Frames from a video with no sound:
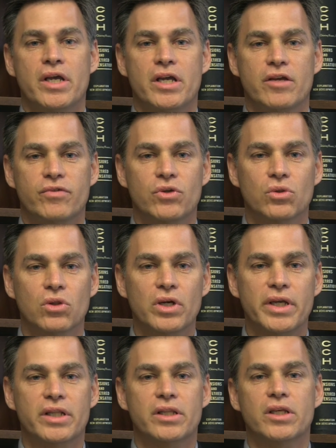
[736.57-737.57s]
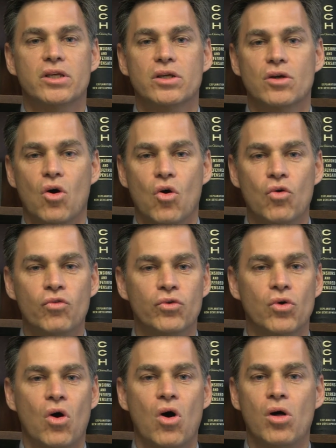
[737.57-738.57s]
If you look at the
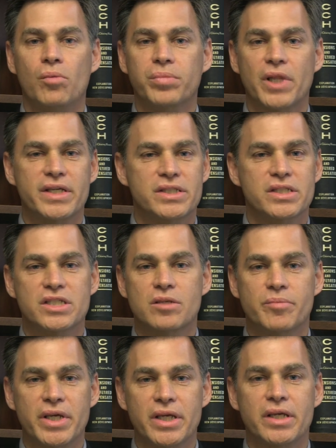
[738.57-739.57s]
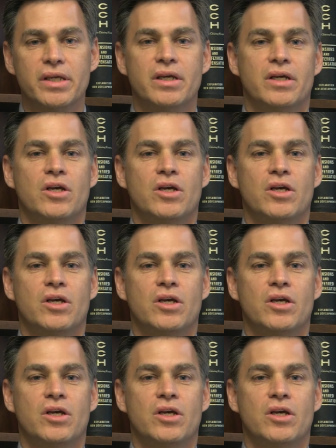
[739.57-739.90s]
overall places to be,